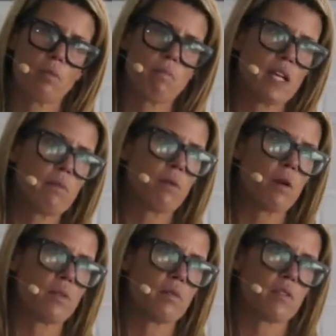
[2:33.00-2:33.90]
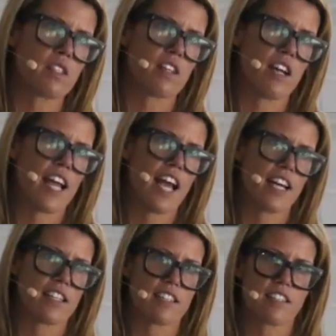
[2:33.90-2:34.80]
The big problems that I
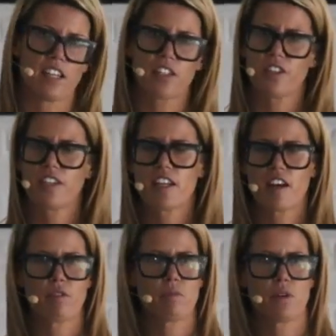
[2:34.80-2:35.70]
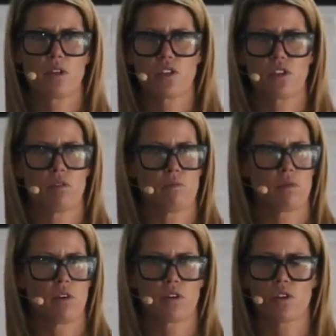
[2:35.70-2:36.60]
had is I could never put a job
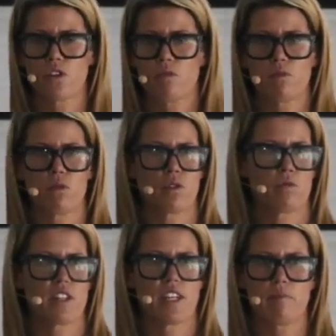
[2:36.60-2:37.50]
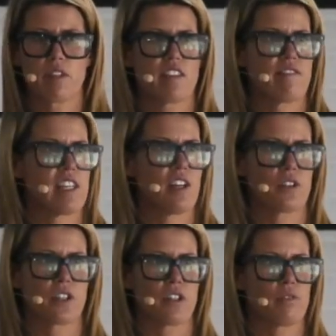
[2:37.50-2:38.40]
on a job board with an MTV
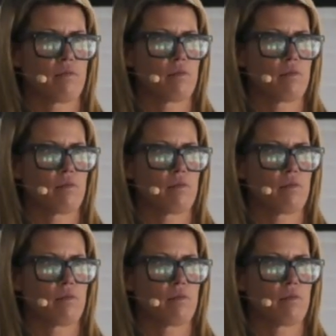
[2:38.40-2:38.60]
logo.